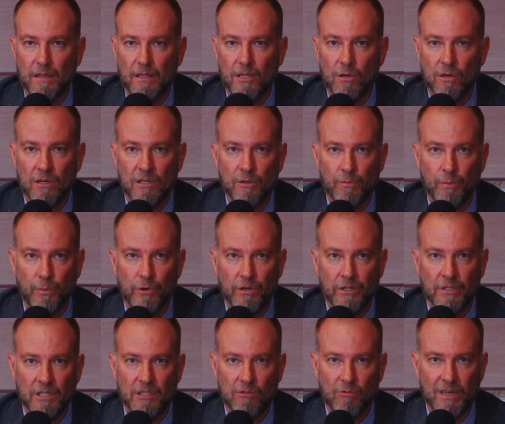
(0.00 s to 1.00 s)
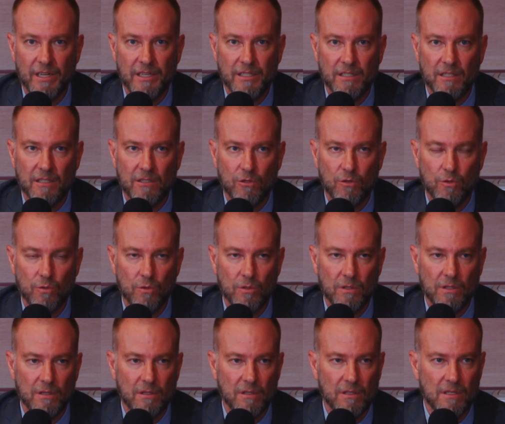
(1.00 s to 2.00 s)
The other point is related to
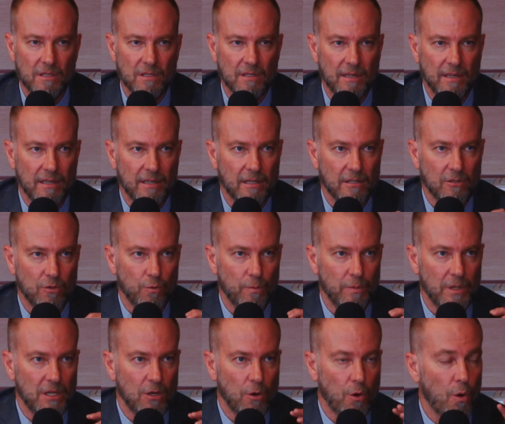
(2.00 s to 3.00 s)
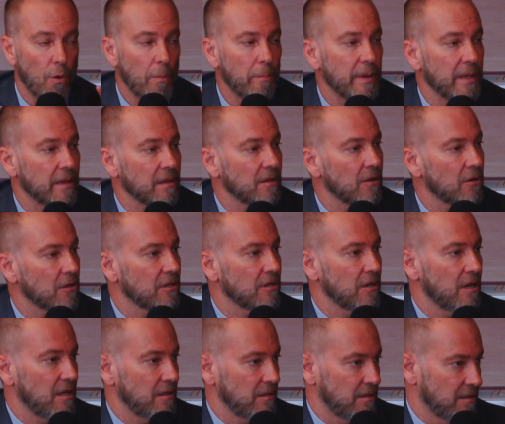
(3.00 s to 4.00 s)
this data to be open or
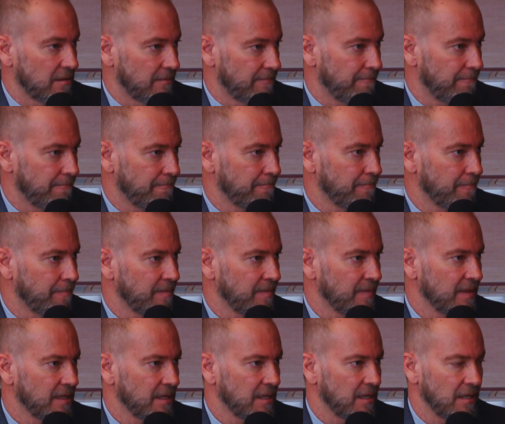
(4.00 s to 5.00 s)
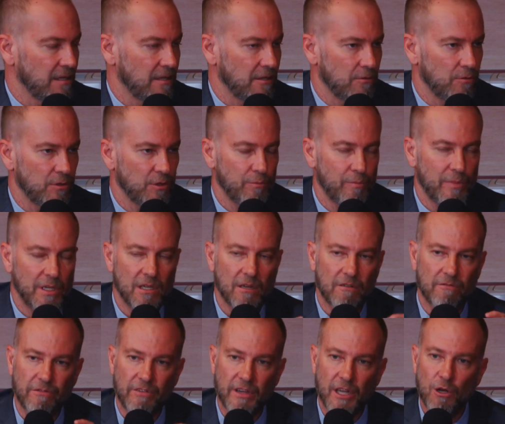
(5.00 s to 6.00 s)
not. It will be
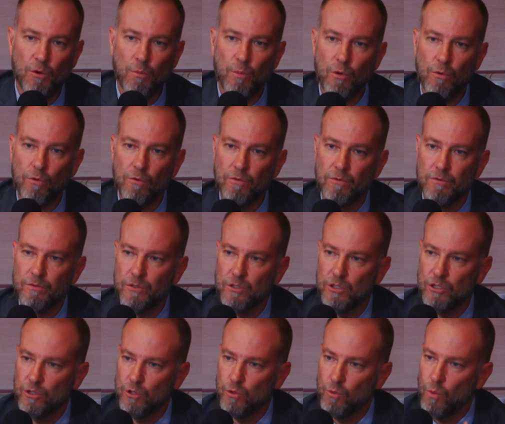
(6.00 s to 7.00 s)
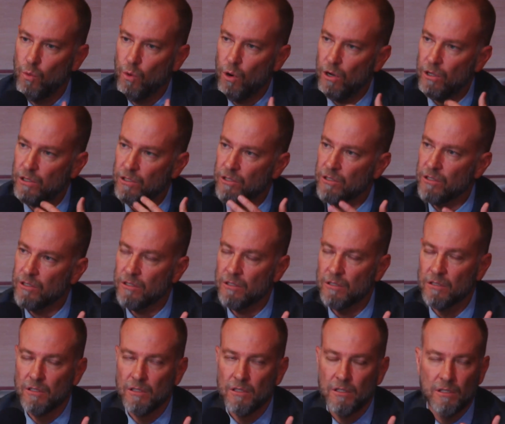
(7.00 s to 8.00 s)
available to
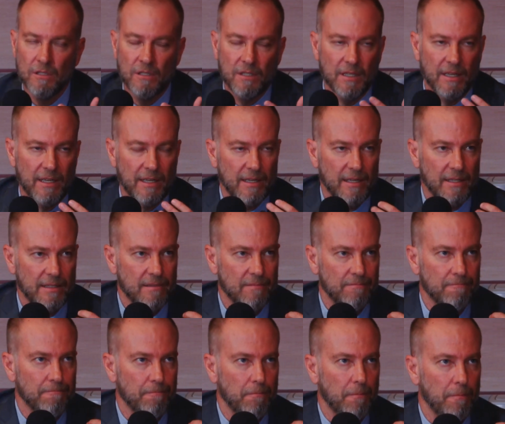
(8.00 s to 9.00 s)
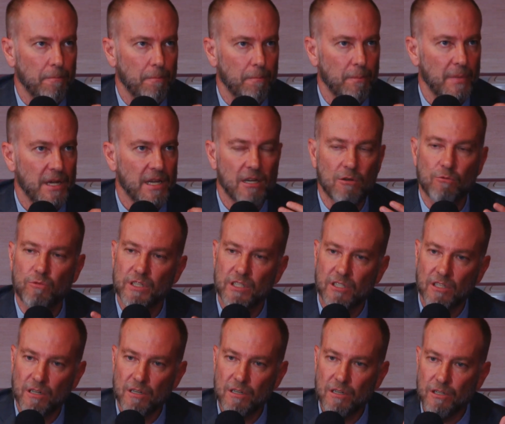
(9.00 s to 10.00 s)
others and make
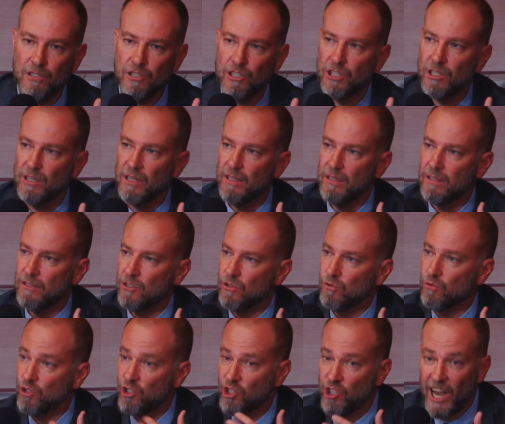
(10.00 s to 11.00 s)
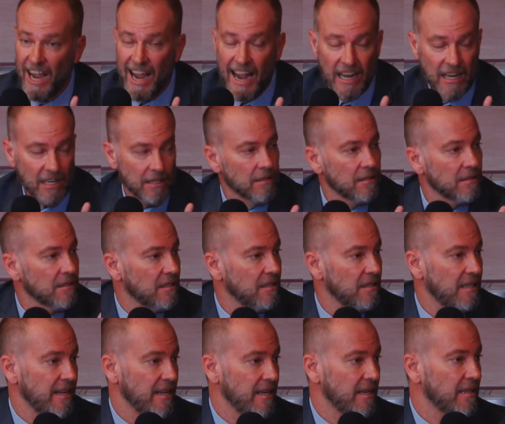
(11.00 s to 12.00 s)
research and to check the
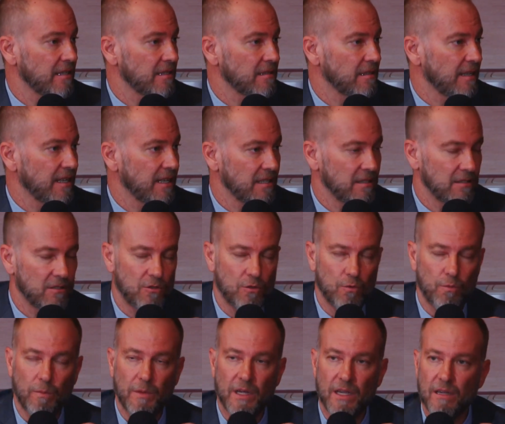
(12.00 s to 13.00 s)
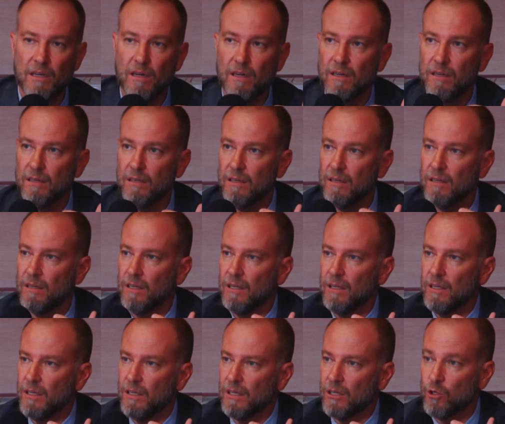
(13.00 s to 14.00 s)
data and to make a
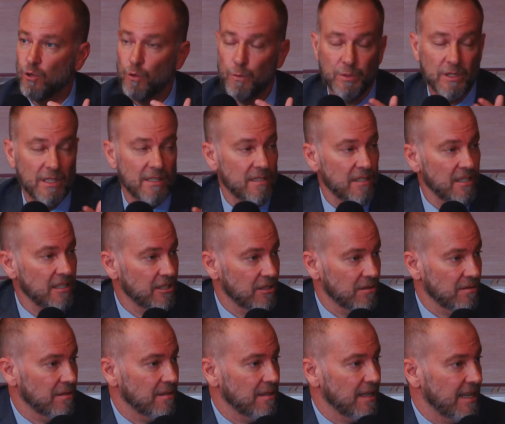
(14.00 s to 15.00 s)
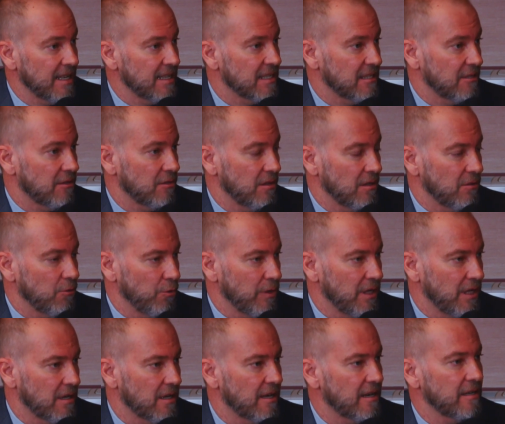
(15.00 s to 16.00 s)
group decision as
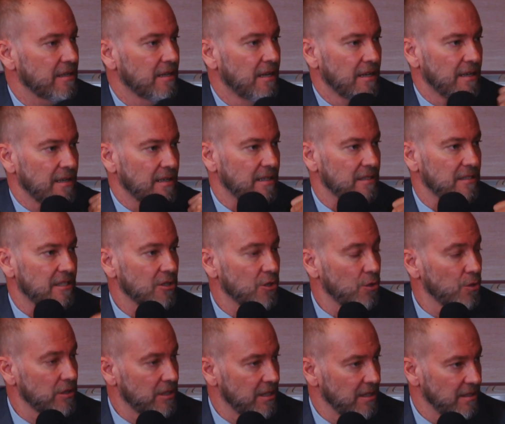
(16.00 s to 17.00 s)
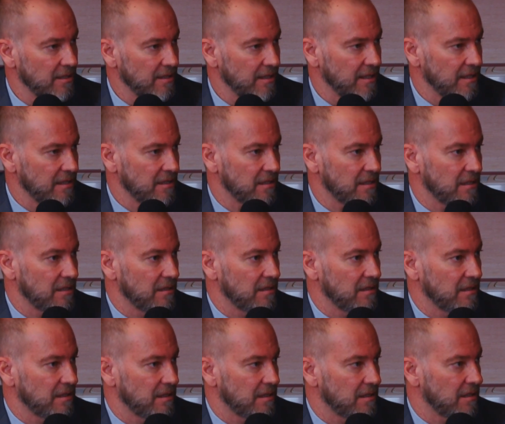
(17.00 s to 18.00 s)
we are discussing
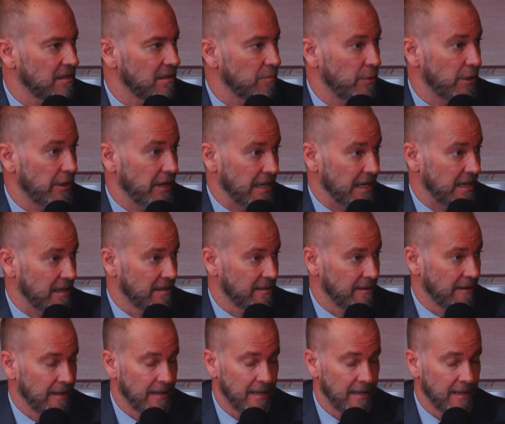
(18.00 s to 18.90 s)
in the break.